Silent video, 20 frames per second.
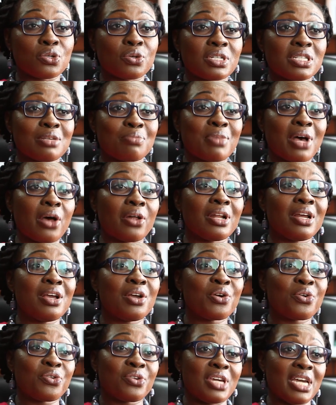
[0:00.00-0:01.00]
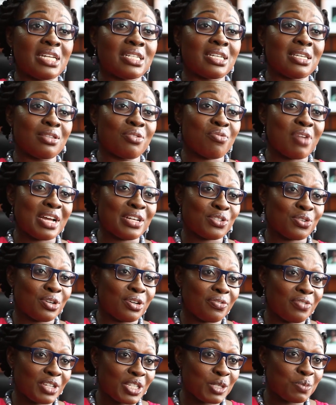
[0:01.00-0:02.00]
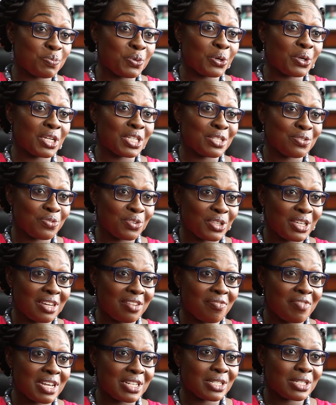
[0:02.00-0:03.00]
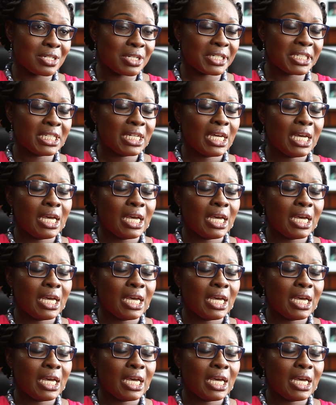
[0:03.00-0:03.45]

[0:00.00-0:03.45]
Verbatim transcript: So it's about creating the right sort of experience for the investor.